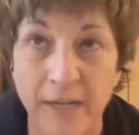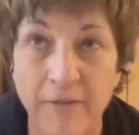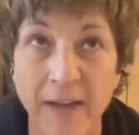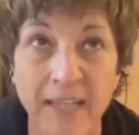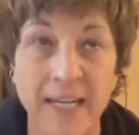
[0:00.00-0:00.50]
In
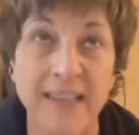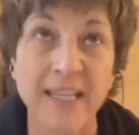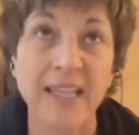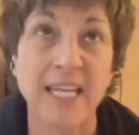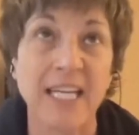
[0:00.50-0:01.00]
fact, I
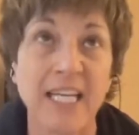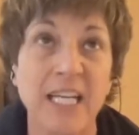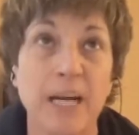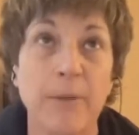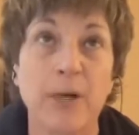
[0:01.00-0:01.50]
think the key
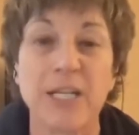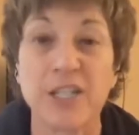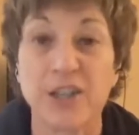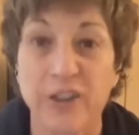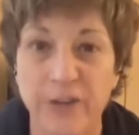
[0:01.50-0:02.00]
number
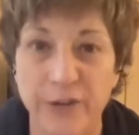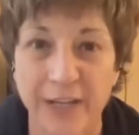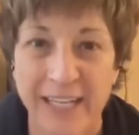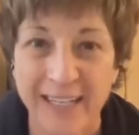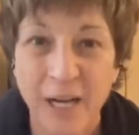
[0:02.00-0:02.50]
is 30.